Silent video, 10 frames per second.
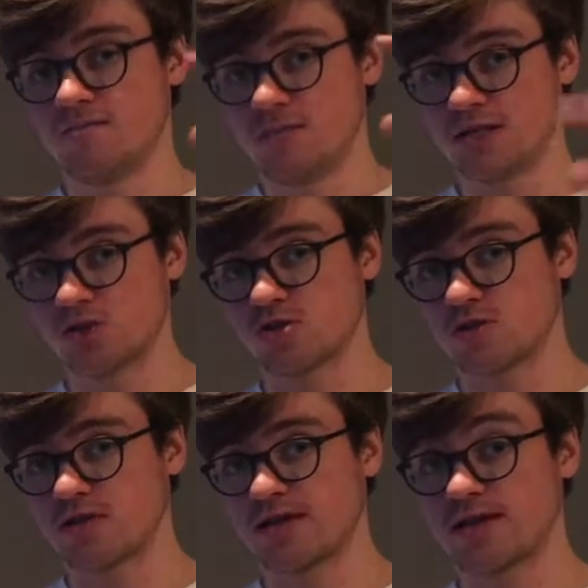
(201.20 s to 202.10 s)
makes
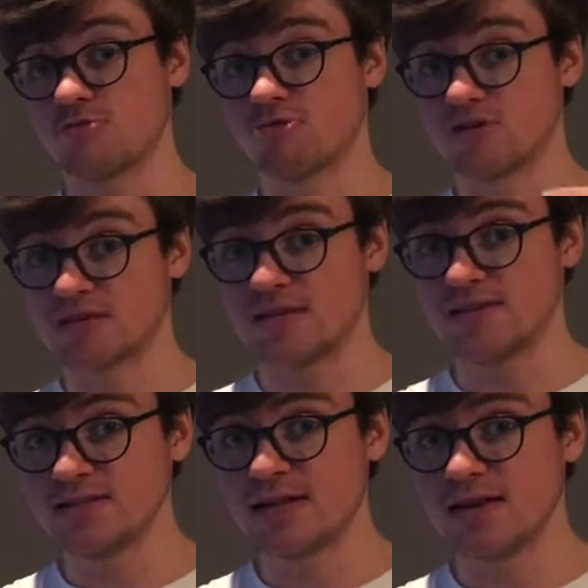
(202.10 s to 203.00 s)
sure that the rear
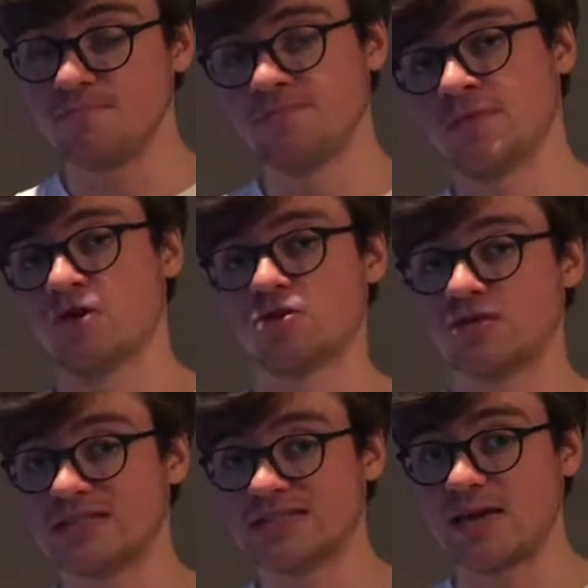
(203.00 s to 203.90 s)
settles again, car
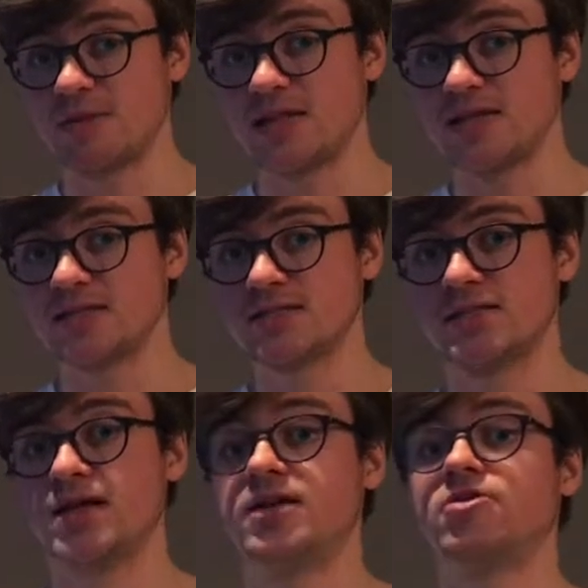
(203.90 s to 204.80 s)
stabilizes,
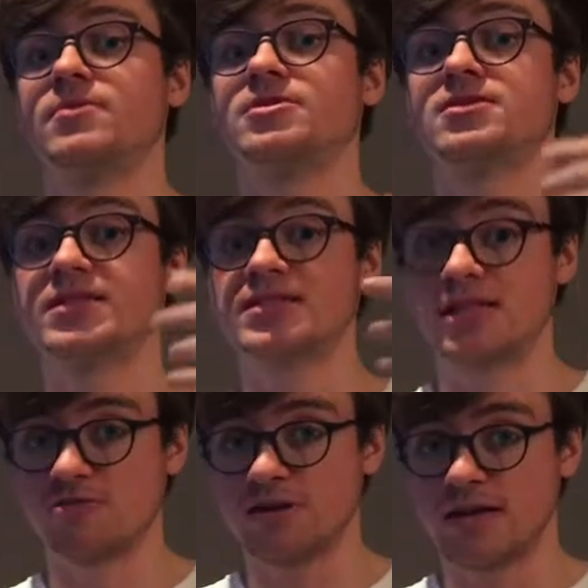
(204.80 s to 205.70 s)
and you're able to
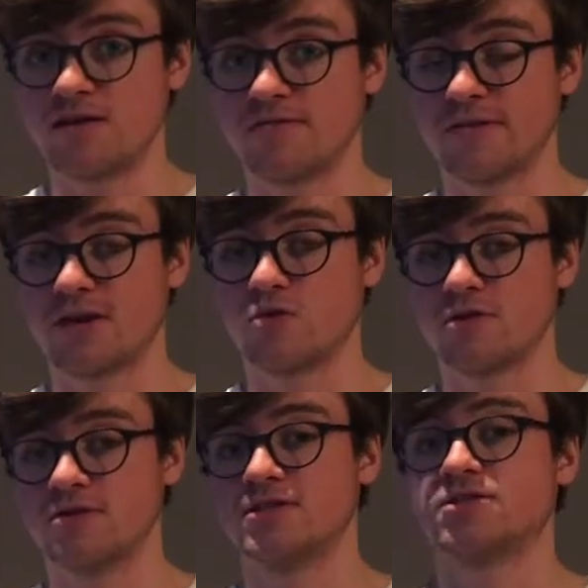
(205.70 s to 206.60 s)
accelerate out of that
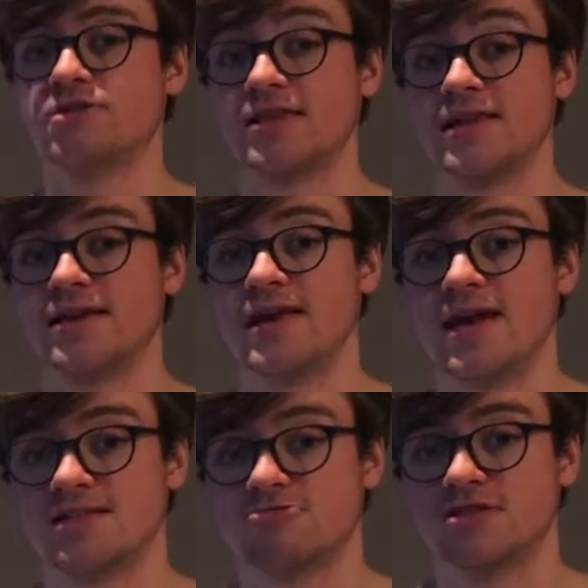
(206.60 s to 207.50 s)
corner in a straight line
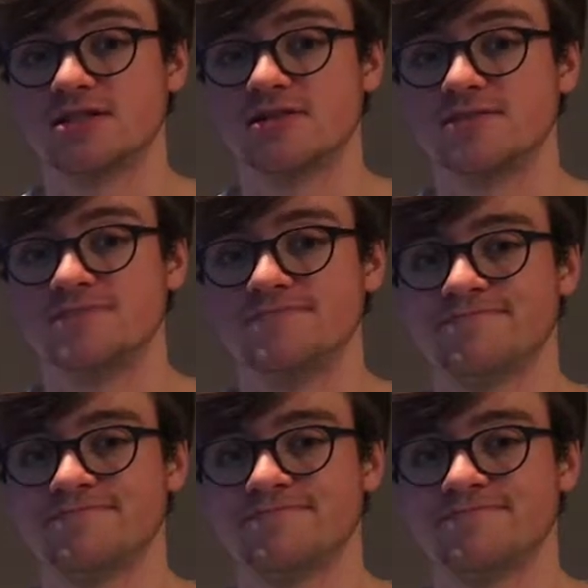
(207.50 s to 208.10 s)
as a result.